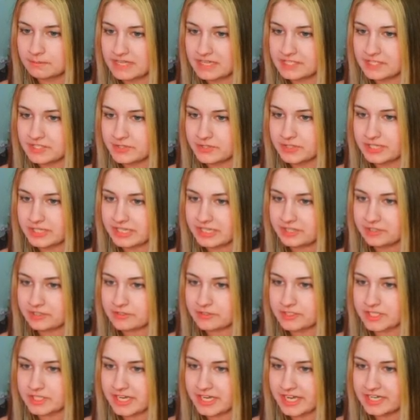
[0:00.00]
master link, there's
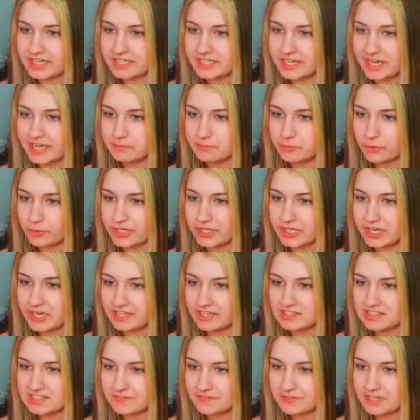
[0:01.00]
a
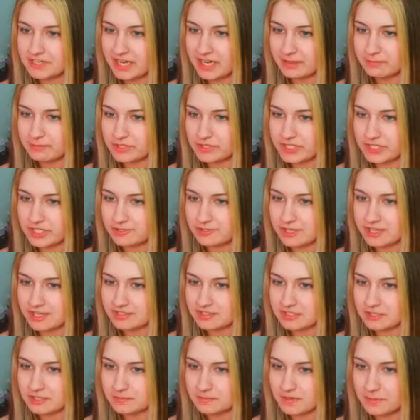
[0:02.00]
99.979% chance
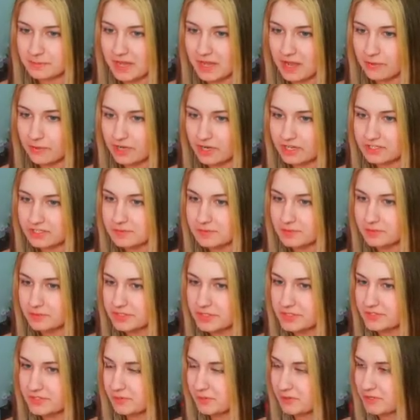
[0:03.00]
that the power has been
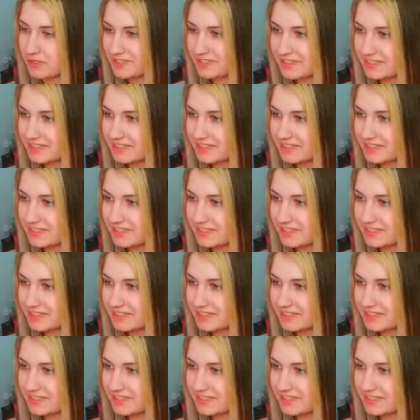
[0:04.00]
restored.